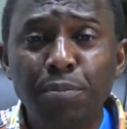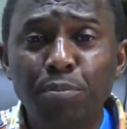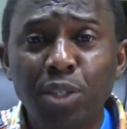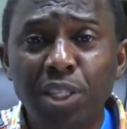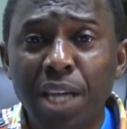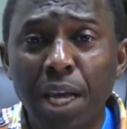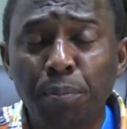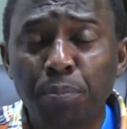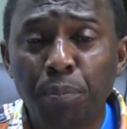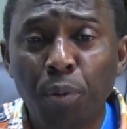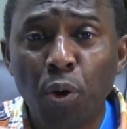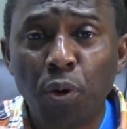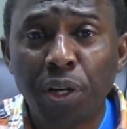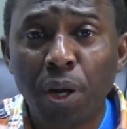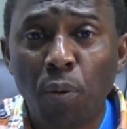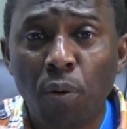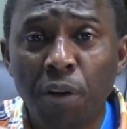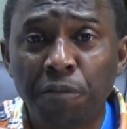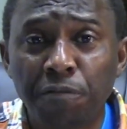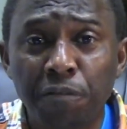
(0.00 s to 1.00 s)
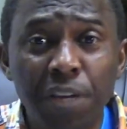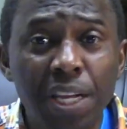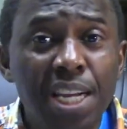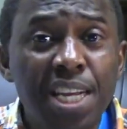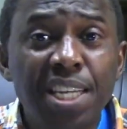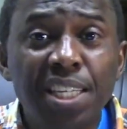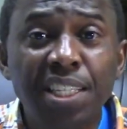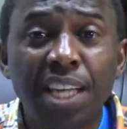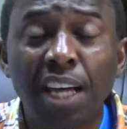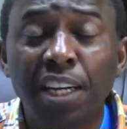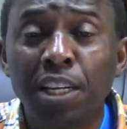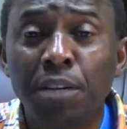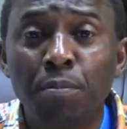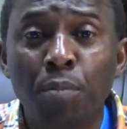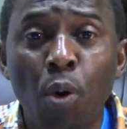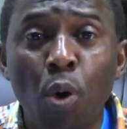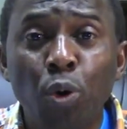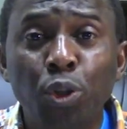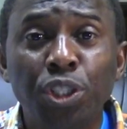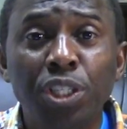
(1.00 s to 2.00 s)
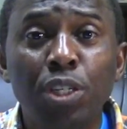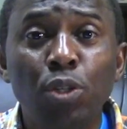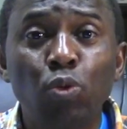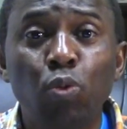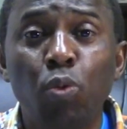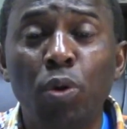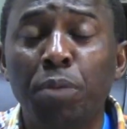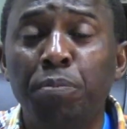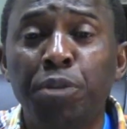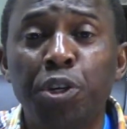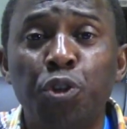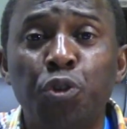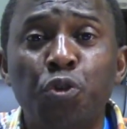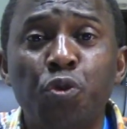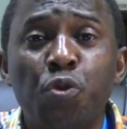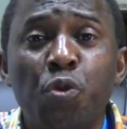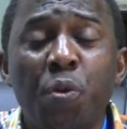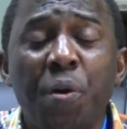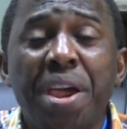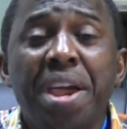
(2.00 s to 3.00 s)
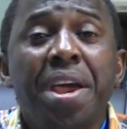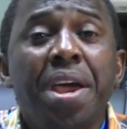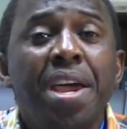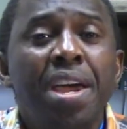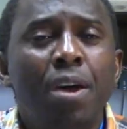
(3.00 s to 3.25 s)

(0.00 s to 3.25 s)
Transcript: that both our feelings and emotions will betray